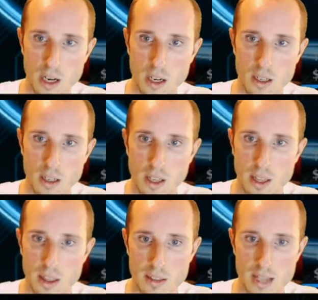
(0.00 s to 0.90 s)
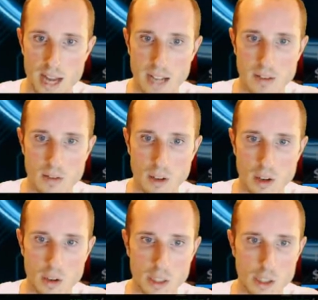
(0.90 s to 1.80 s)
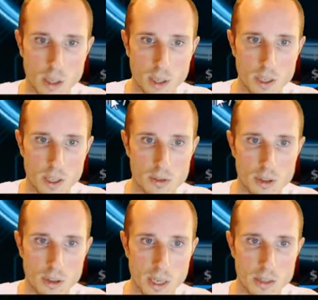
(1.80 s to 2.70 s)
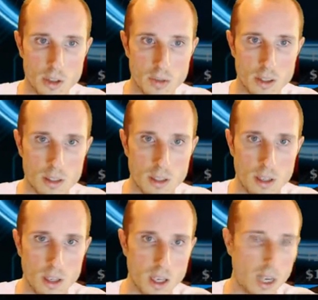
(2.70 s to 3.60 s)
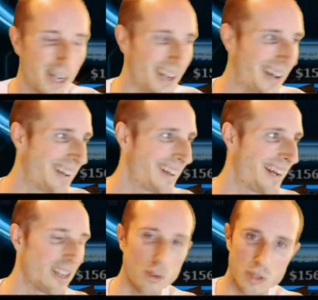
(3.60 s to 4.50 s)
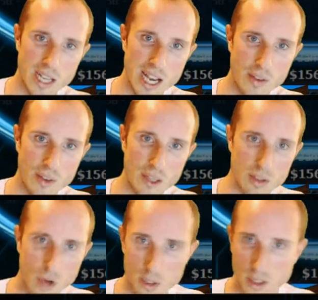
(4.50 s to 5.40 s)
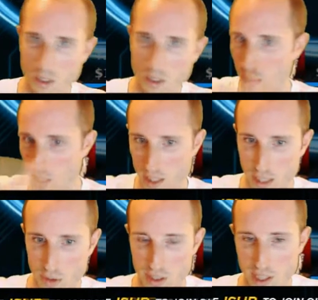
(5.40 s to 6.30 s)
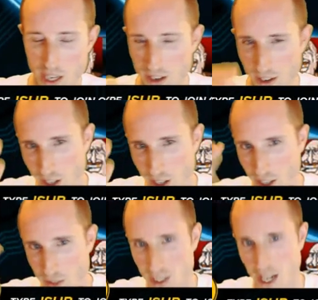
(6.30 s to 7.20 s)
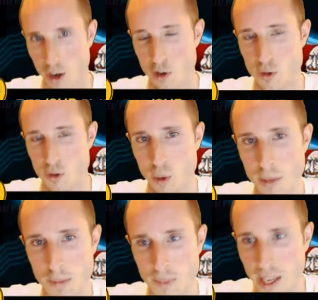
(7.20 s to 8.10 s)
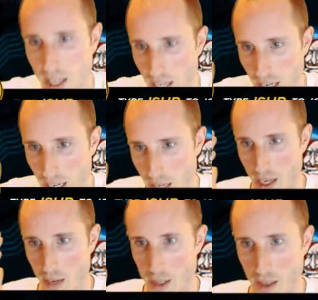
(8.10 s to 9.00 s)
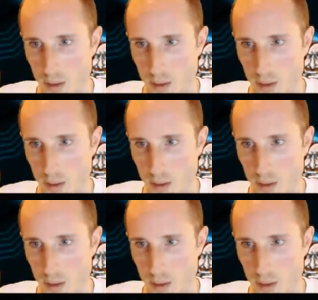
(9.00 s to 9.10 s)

the stats only show up when I scroll the mouse over. Uh, I used to have it normal, where the stats were just there, and I found it was kind of overwhelming, and it made me